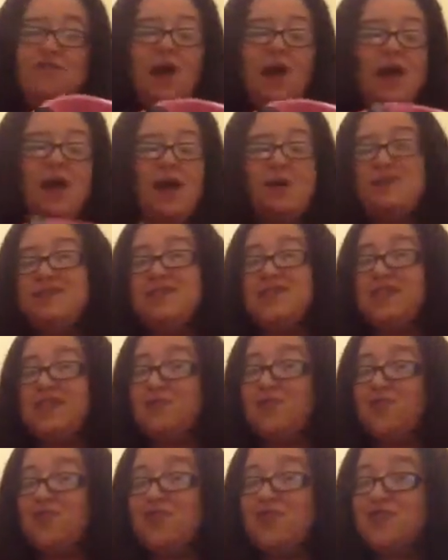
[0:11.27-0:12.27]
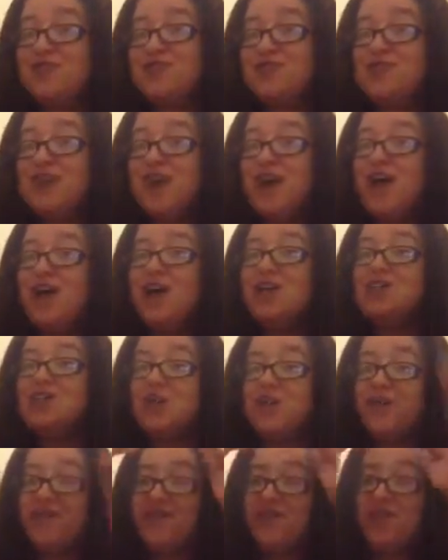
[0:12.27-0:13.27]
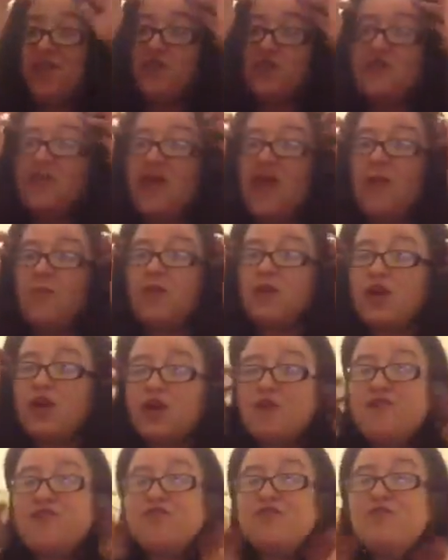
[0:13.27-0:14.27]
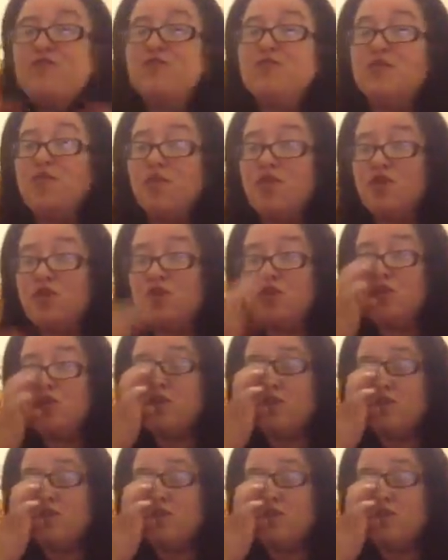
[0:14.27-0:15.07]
my Empties products, so I thought I would go through them all